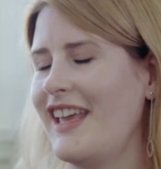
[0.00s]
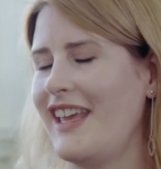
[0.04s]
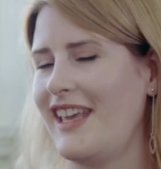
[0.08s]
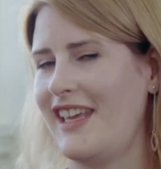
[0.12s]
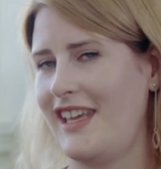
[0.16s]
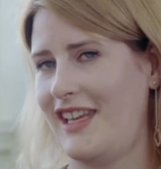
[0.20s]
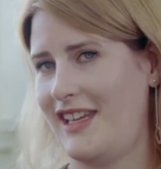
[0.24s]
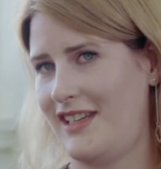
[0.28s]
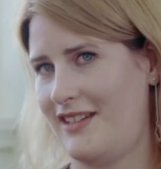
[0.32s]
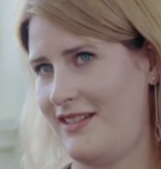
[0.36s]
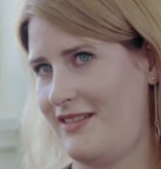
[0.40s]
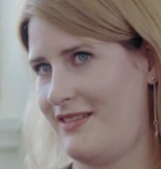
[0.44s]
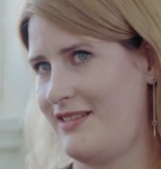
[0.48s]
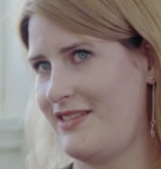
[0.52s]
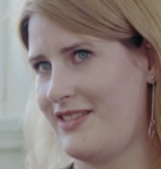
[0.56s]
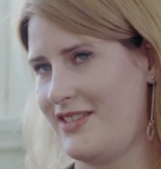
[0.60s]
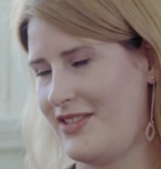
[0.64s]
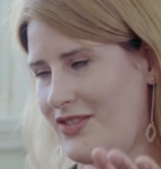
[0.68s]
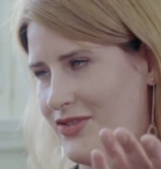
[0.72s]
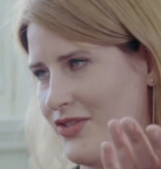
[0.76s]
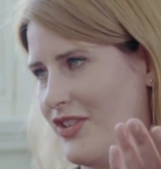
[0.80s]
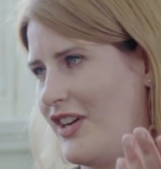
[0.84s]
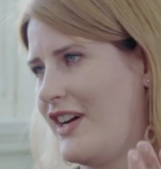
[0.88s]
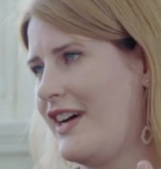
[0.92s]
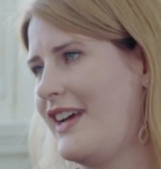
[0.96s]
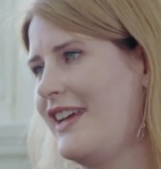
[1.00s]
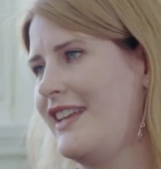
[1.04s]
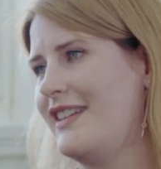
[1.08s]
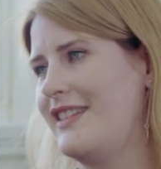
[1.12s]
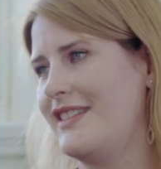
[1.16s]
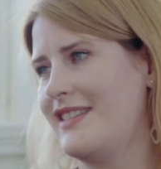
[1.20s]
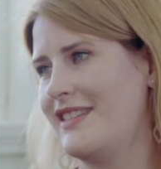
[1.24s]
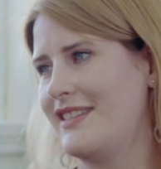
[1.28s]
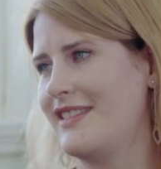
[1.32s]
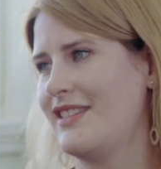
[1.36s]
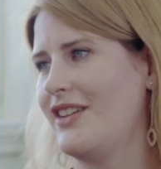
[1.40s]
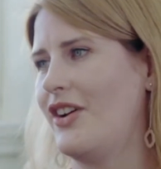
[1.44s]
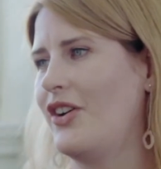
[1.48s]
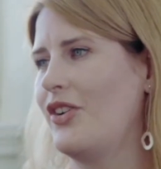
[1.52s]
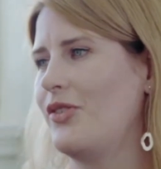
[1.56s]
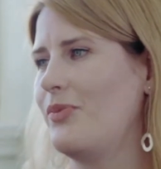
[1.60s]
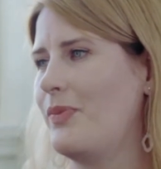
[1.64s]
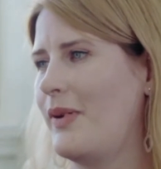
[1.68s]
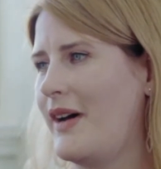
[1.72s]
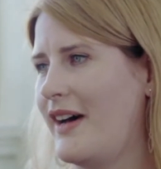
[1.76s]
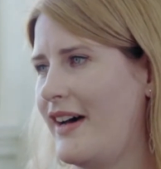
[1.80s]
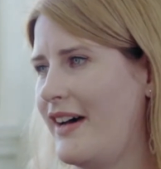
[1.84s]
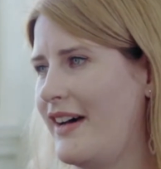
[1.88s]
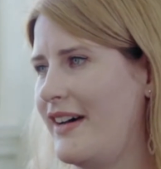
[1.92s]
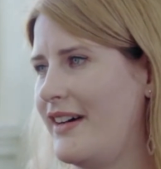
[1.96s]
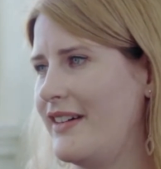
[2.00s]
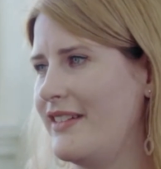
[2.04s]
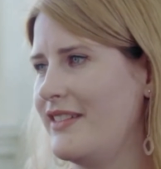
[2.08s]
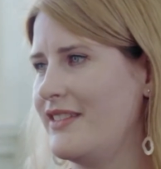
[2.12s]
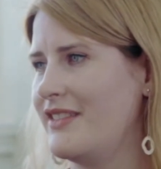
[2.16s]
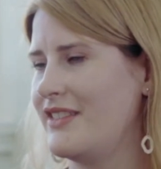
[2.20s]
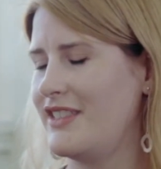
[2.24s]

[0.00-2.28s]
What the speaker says: in strides Opa,